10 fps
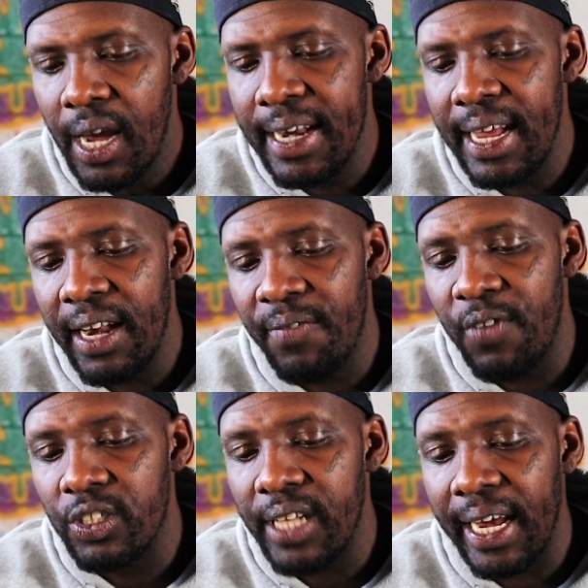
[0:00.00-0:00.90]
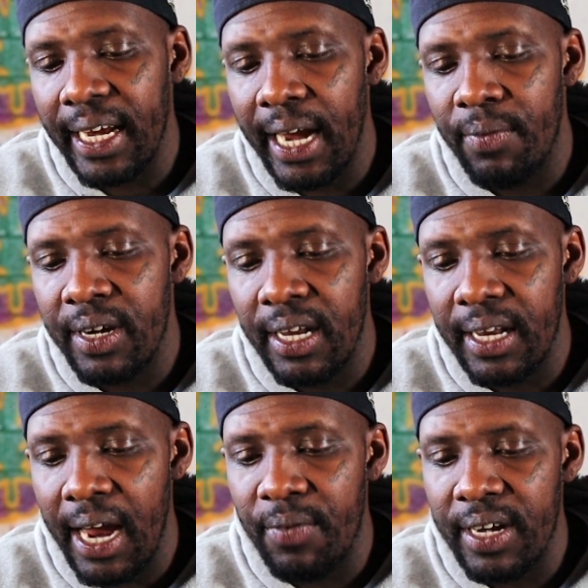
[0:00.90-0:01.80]
And then the first thing every
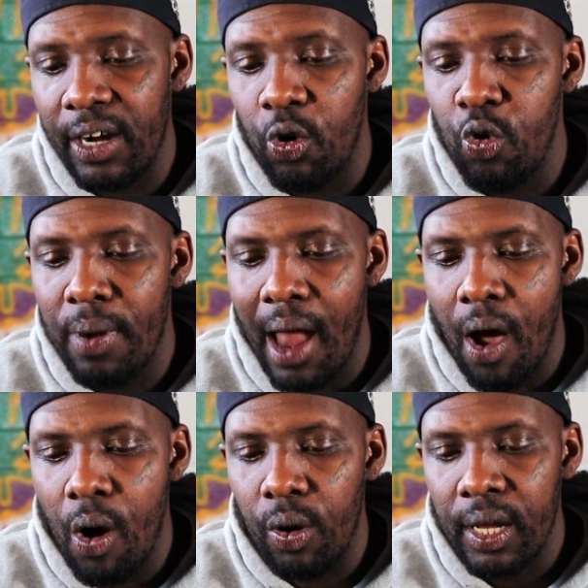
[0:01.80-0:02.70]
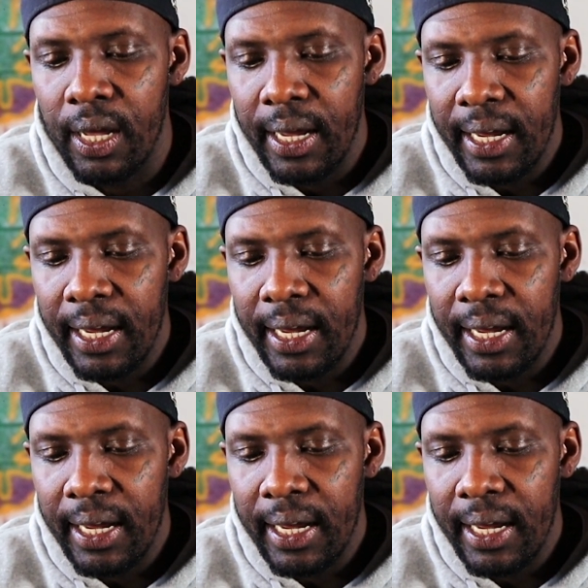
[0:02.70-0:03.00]
every nigga who blog